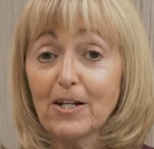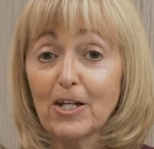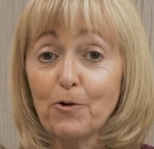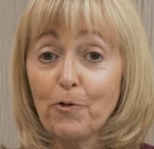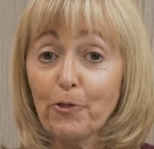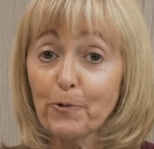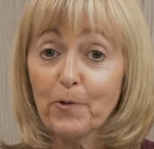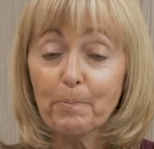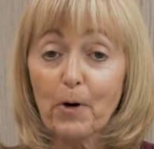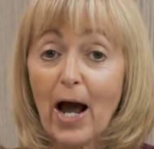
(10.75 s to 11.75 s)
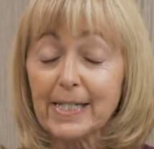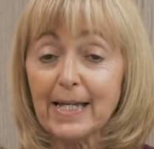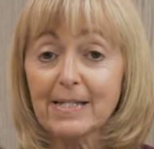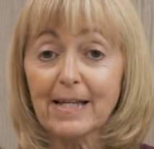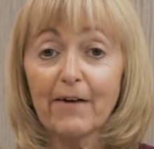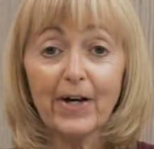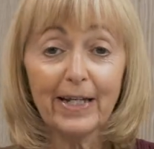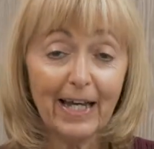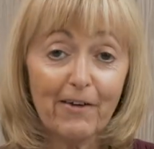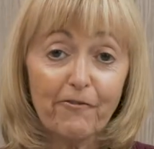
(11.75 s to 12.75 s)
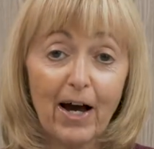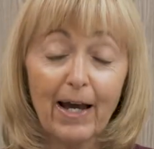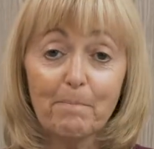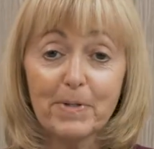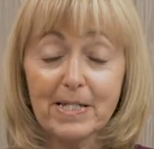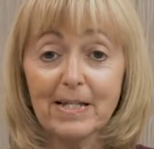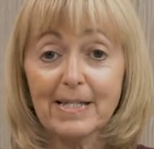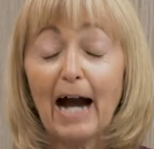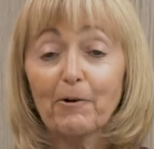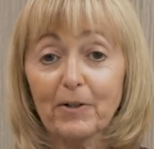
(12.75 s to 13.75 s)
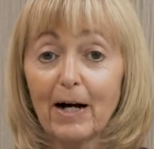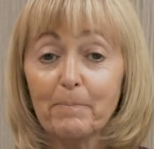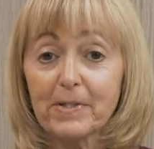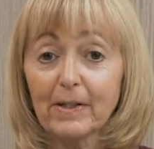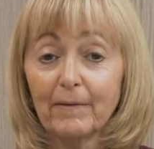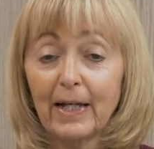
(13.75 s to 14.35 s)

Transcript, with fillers: you through the process of identifying business outcomes.